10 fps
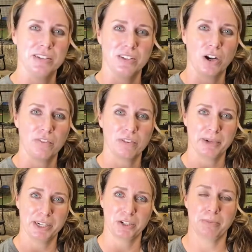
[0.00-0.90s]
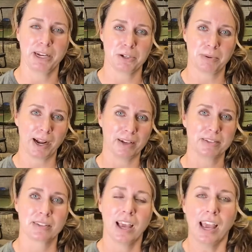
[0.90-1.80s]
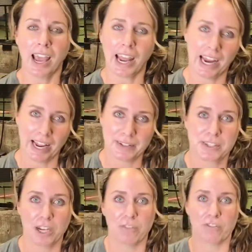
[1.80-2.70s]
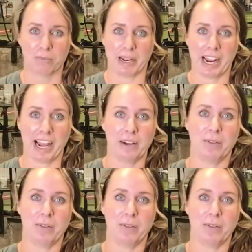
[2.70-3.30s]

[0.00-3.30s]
It's hard for me to do bench press and stuff over my head